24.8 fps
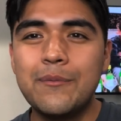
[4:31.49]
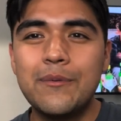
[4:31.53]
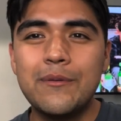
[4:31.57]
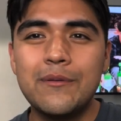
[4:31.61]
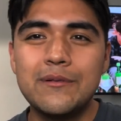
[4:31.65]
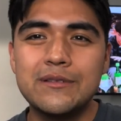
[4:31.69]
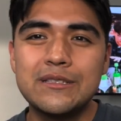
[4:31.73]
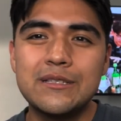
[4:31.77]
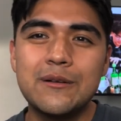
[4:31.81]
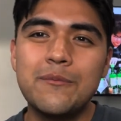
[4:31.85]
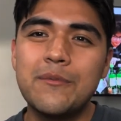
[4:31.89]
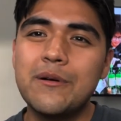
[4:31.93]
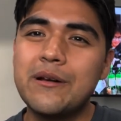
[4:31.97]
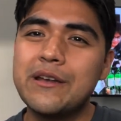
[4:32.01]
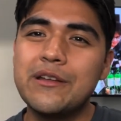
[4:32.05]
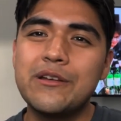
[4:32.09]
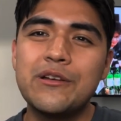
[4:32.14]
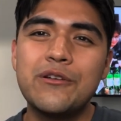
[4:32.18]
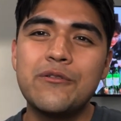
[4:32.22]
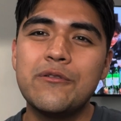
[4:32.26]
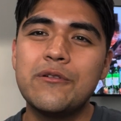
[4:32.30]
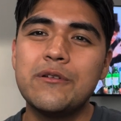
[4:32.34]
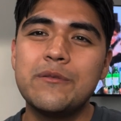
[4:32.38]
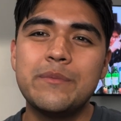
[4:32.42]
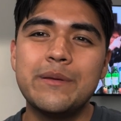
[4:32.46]
somebody who
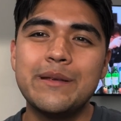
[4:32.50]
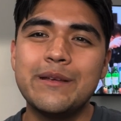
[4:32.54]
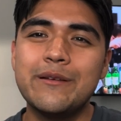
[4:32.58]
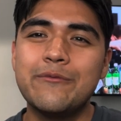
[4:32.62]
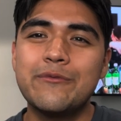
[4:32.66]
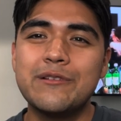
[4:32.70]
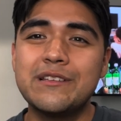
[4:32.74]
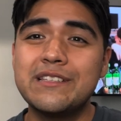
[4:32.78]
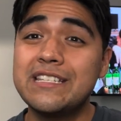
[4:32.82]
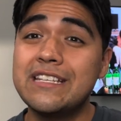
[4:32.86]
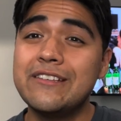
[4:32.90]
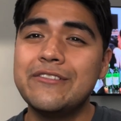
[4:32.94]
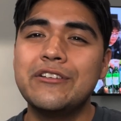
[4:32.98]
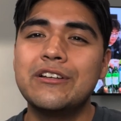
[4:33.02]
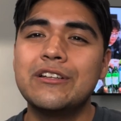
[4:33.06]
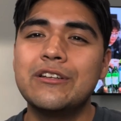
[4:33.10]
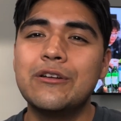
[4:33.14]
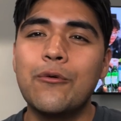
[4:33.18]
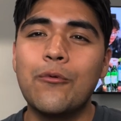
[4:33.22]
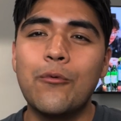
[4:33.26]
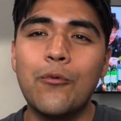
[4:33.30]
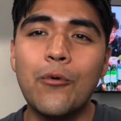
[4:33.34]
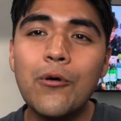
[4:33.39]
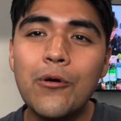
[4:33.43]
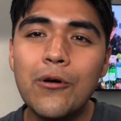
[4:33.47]
would be receiving an
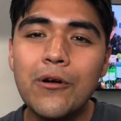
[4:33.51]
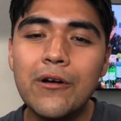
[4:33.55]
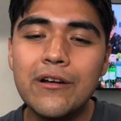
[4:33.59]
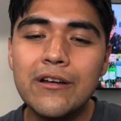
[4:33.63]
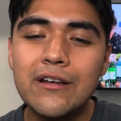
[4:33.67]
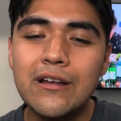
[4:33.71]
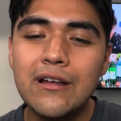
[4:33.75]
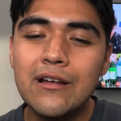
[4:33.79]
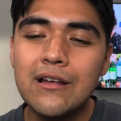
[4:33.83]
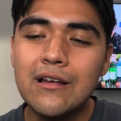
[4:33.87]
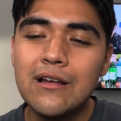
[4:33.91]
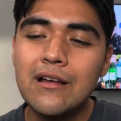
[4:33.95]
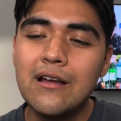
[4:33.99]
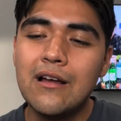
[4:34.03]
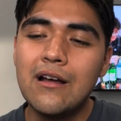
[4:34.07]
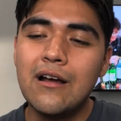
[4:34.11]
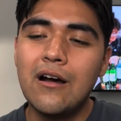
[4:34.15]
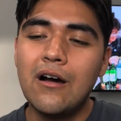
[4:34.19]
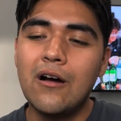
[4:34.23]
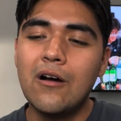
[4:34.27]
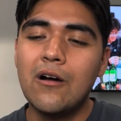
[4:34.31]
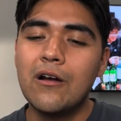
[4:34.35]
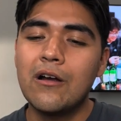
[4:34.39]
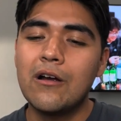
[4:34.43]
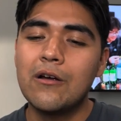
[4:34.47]
award
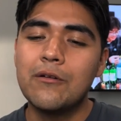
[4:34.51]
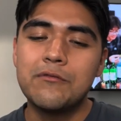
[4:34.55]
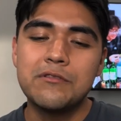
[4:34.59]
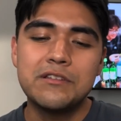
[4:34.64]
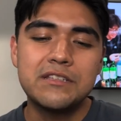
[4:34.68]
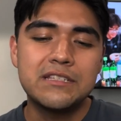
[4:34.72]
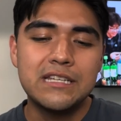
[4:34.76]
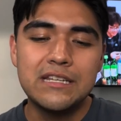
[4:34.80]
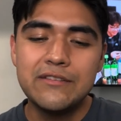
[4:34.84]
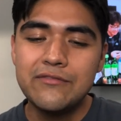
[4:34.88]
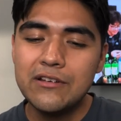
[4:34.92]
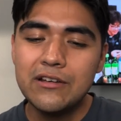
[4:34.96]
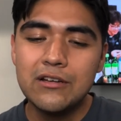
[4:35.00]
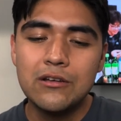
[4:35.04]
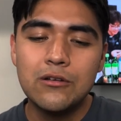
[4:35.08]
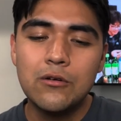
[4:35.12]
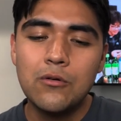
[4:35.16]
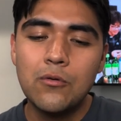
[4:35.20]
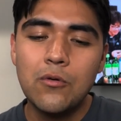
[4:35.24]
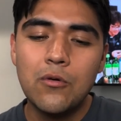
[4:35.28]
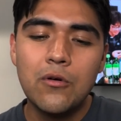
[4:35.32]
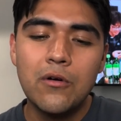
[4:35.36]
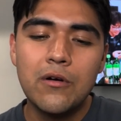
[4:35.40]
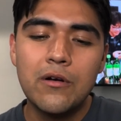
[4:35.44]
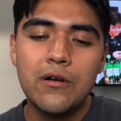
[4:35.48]
or receiving an
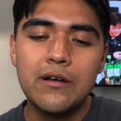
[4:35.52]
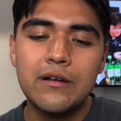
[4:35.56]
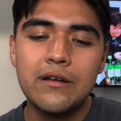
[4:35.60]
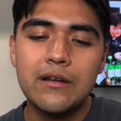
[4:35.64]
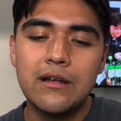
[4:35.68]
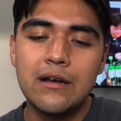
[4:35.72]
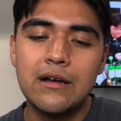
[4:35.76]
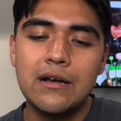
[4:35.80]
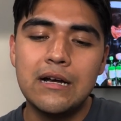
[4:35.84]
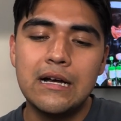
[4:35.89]
award,